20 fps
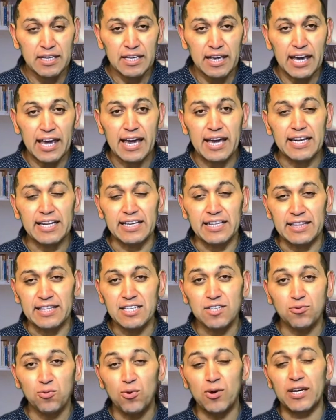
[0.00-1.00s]
And
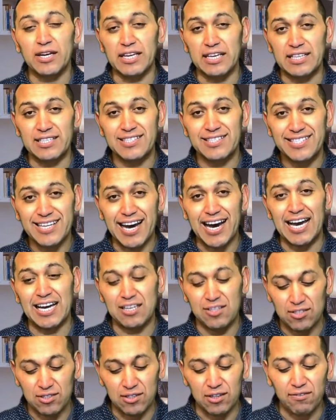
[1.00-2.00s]
this one is tied
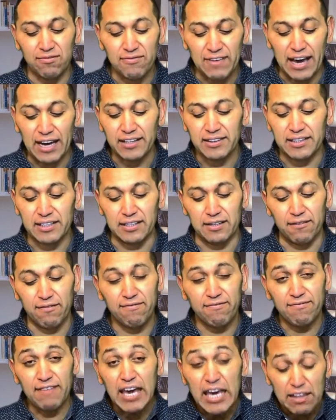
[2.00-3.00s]
to the fact that
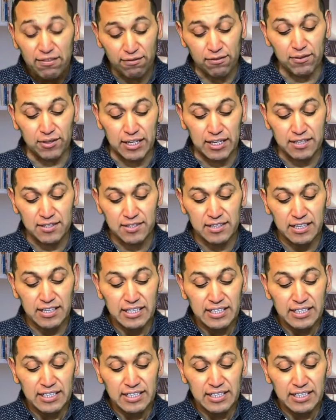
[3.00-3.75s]
faithfulness